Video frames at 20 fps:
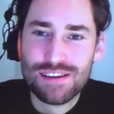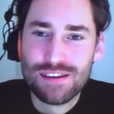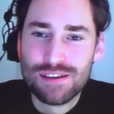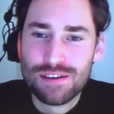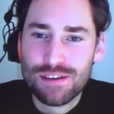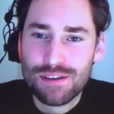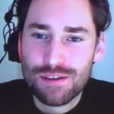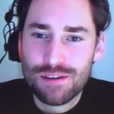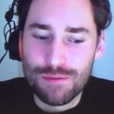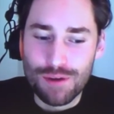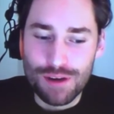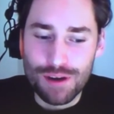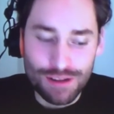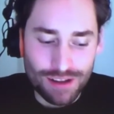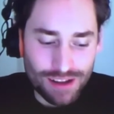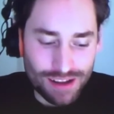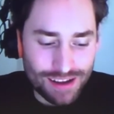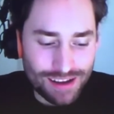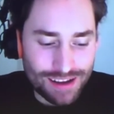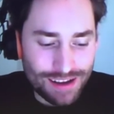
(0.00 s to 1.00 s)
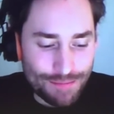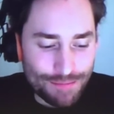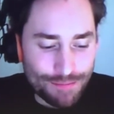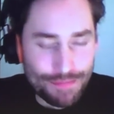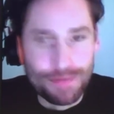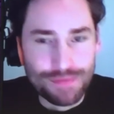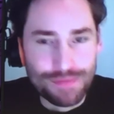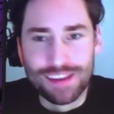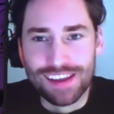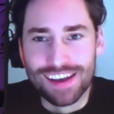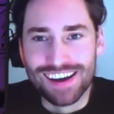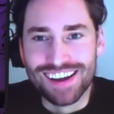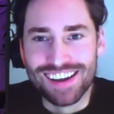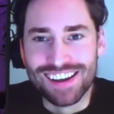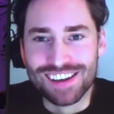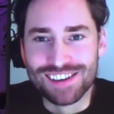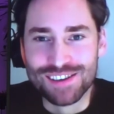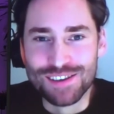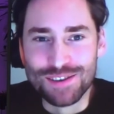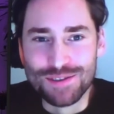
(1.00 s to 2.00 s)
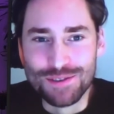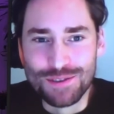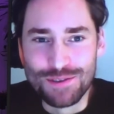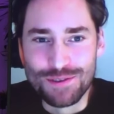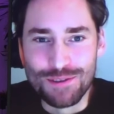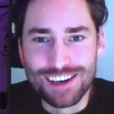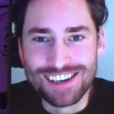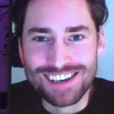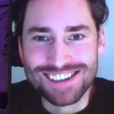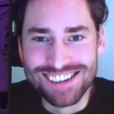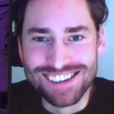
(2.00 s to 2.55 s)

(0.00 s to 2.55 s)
To involve you also in the conversation.